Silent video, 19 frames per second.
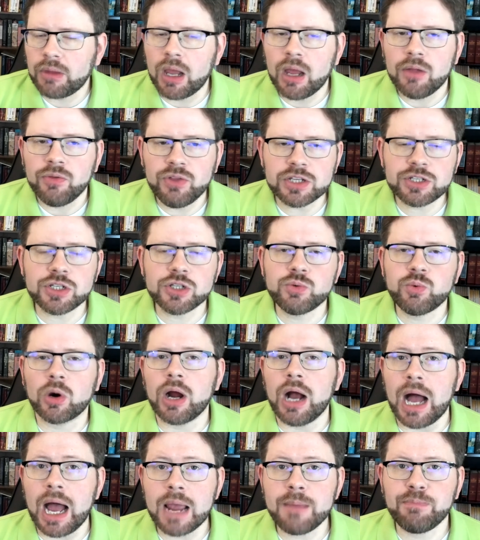this is
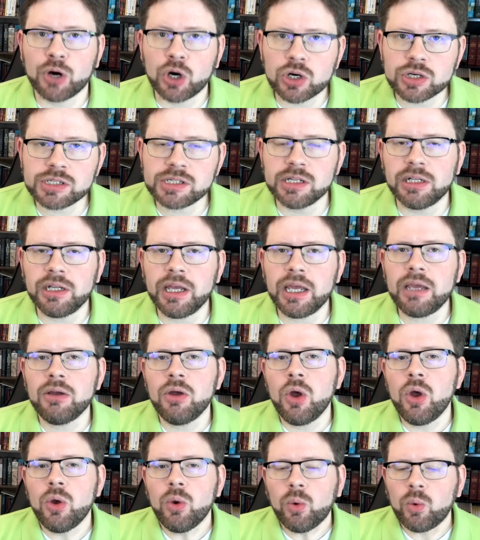where I personally
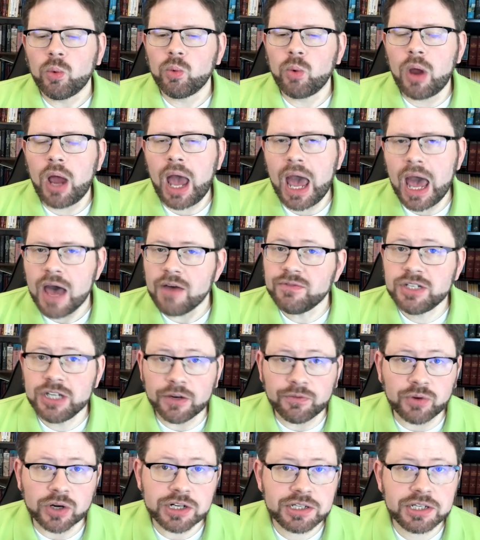have
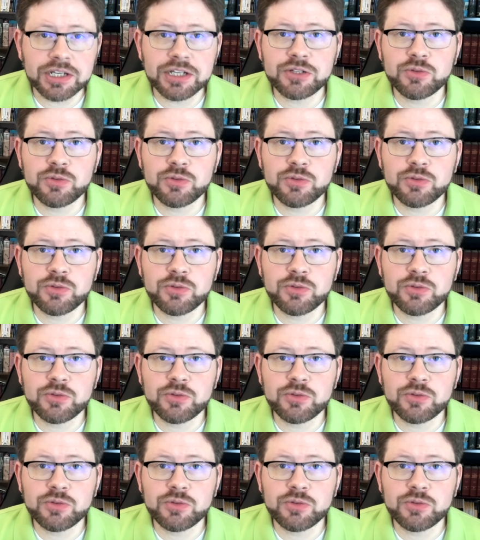differences